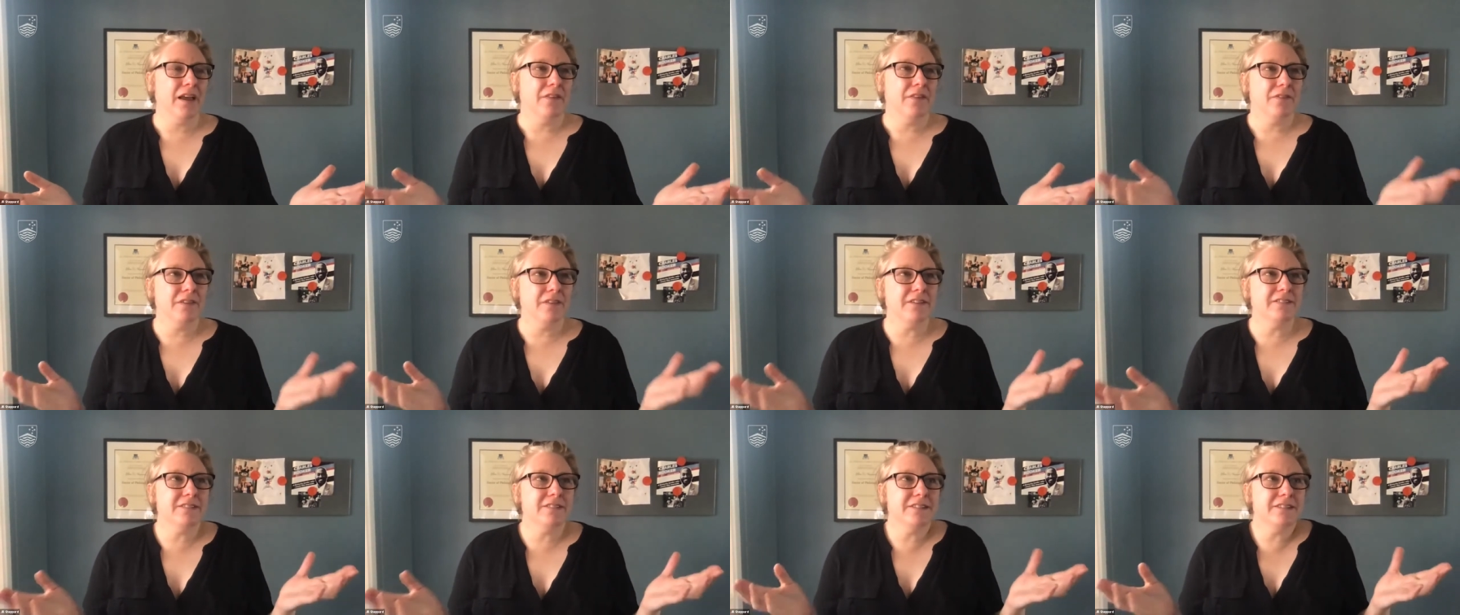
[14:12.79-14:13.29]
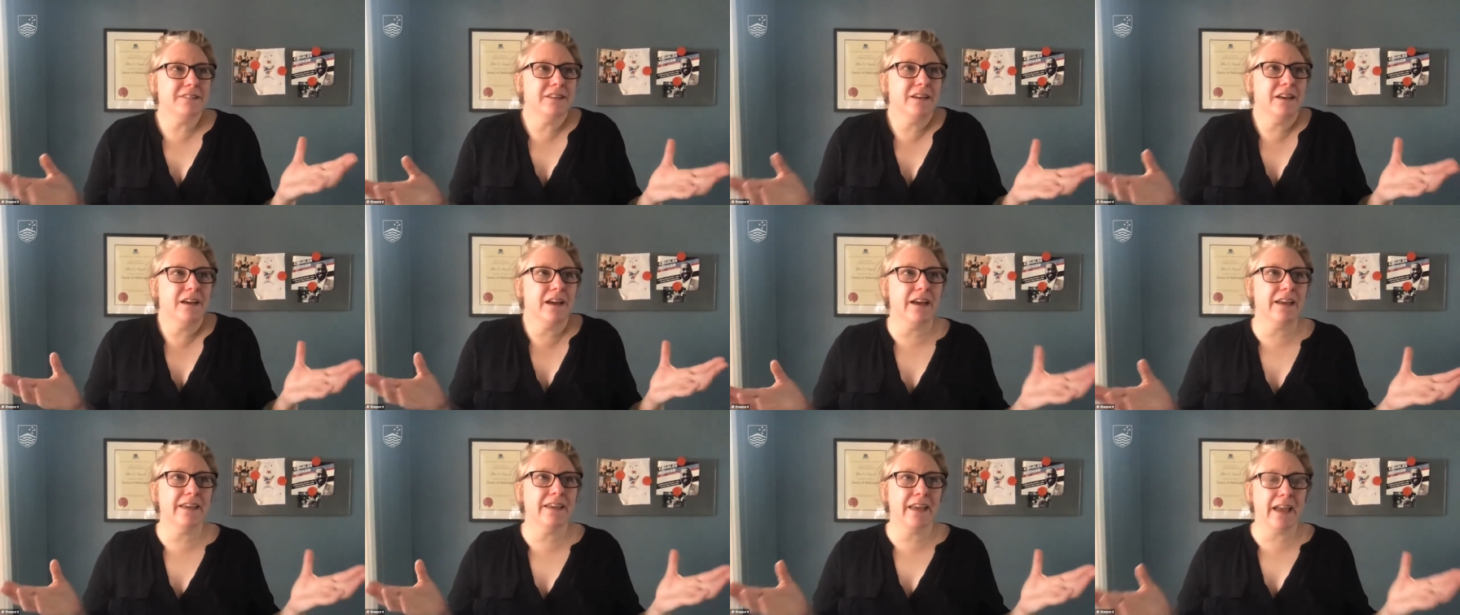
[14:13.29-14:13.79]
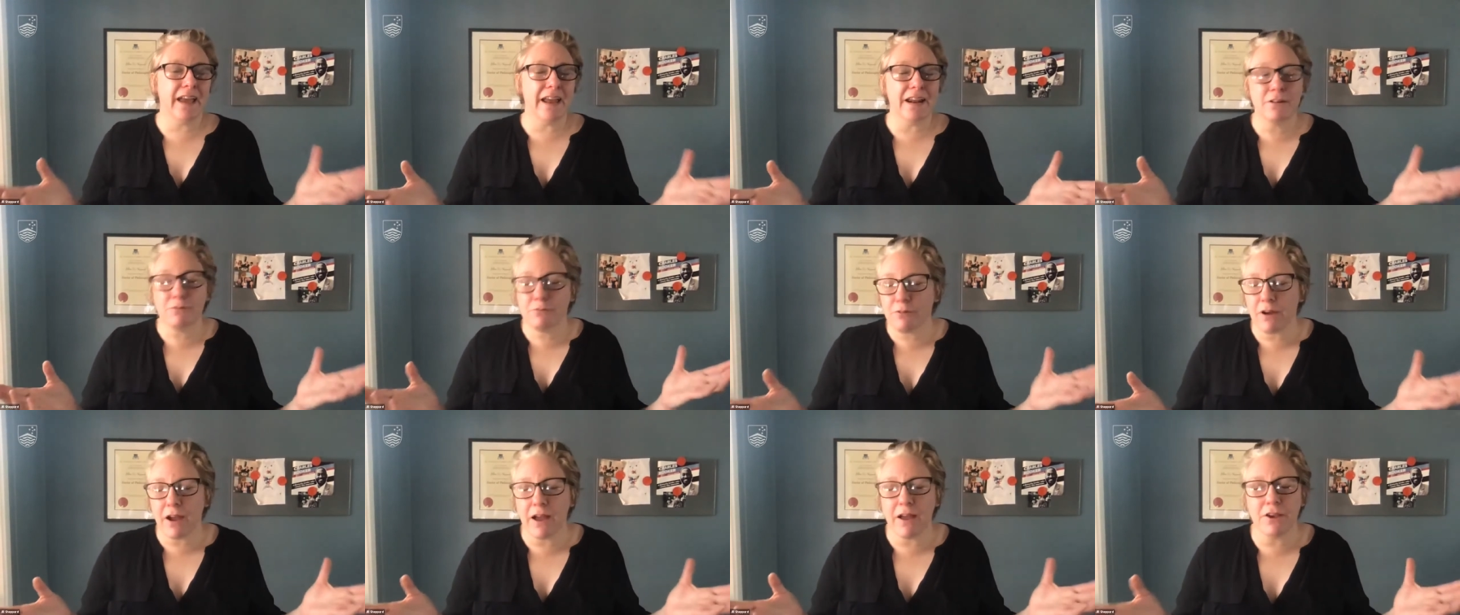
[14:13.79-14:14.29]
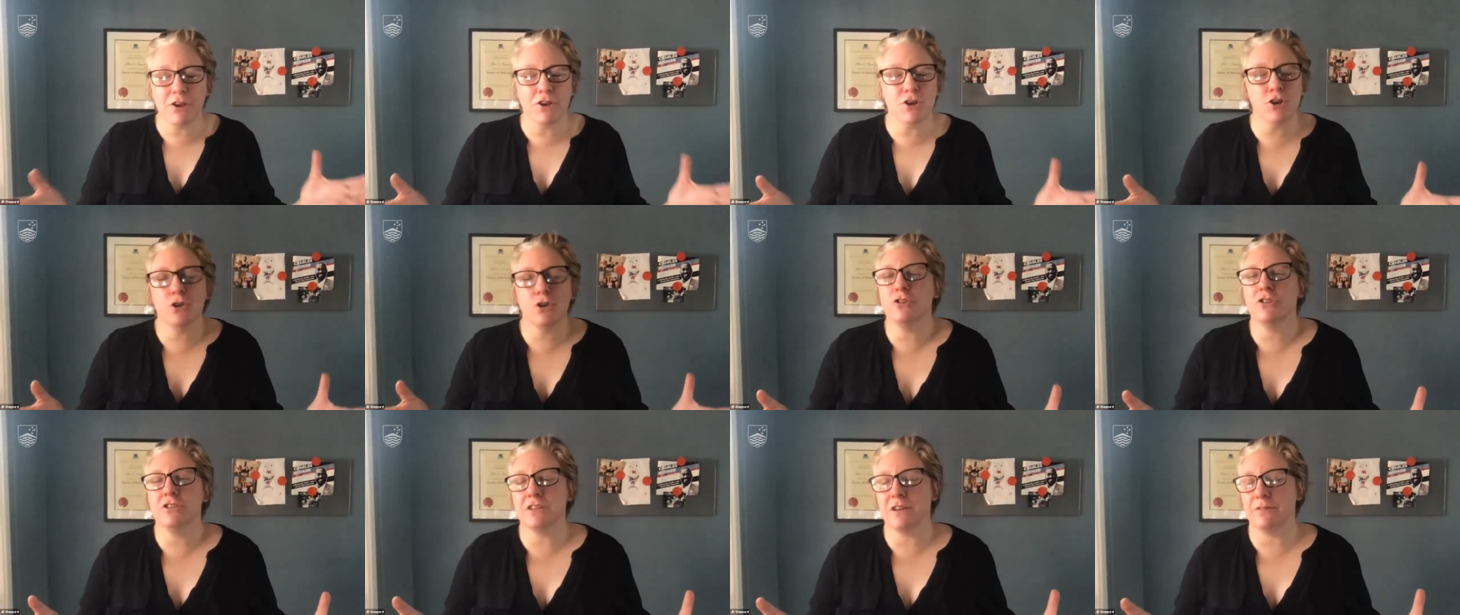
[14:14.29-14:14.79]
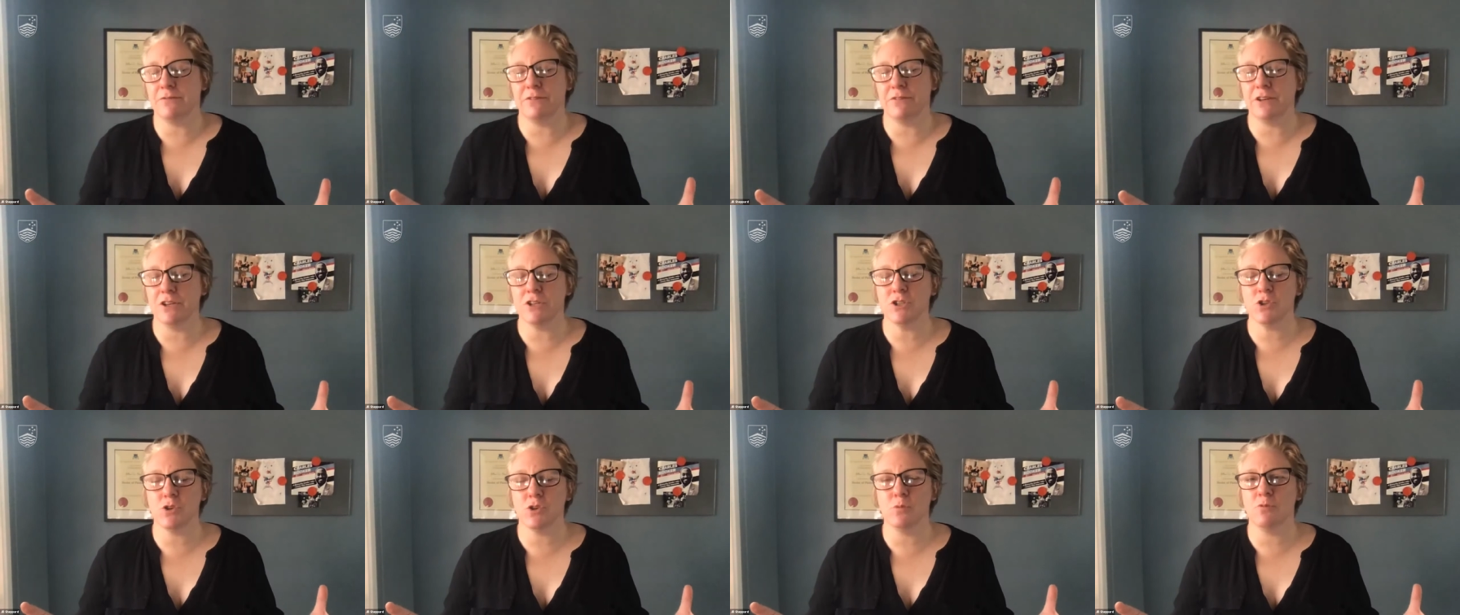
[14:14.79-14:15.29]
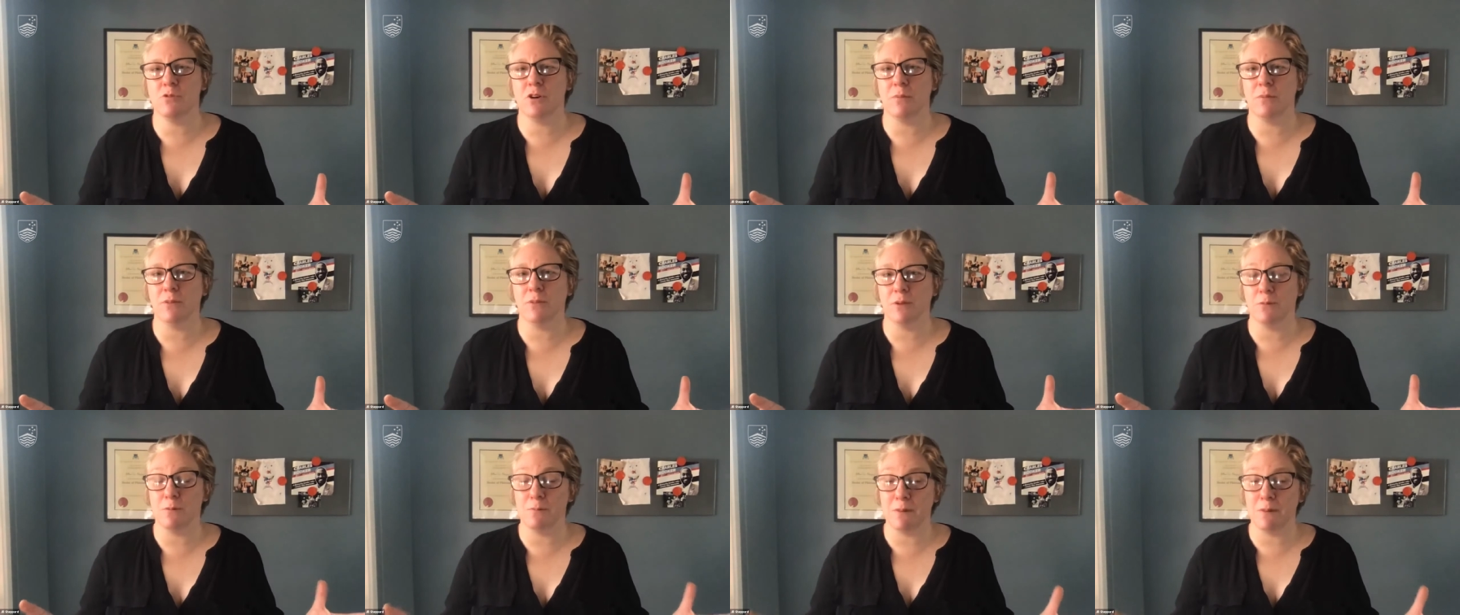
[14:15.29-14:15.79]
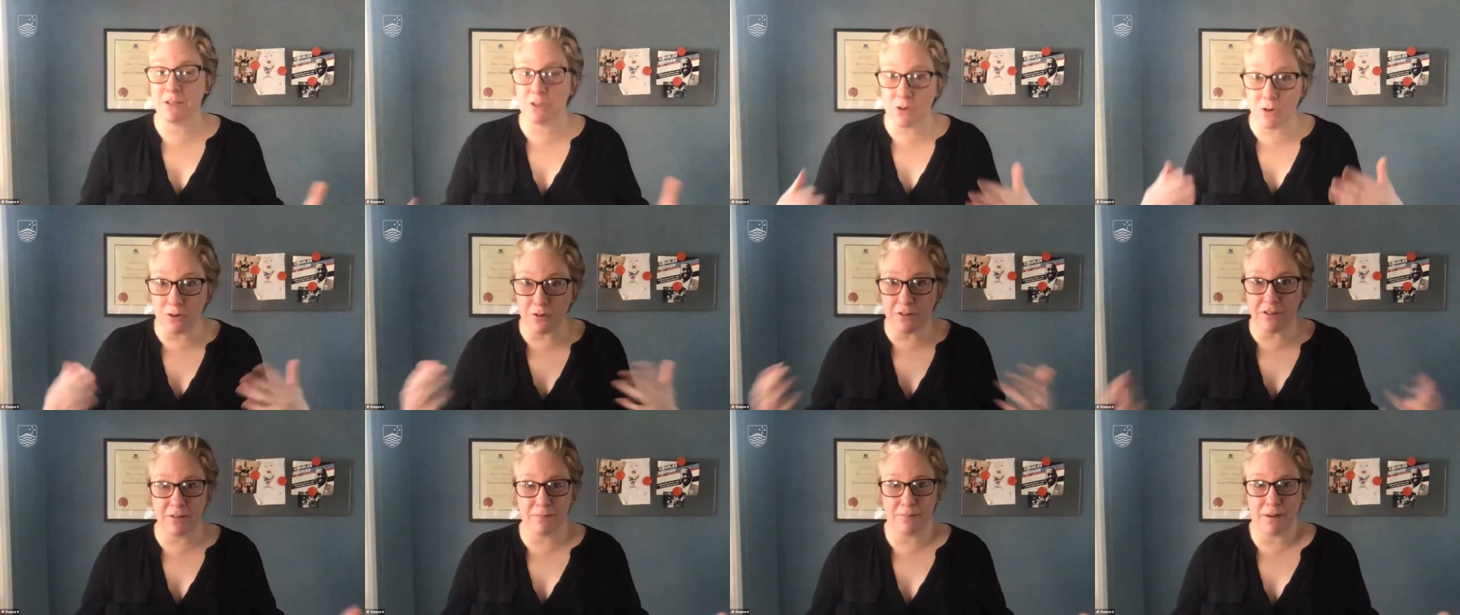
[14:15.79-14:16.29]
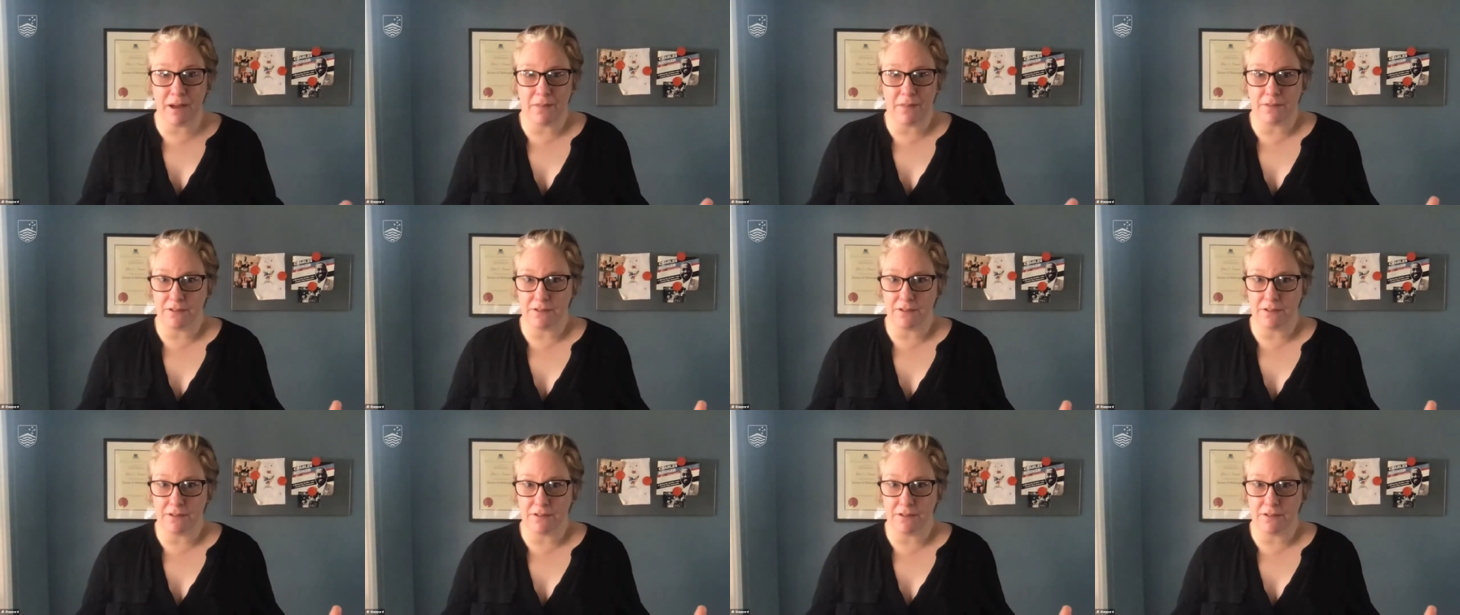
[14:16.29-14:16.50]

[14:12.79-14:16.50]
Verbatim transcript: this is a, again a, a huge definitional problem when we're talking about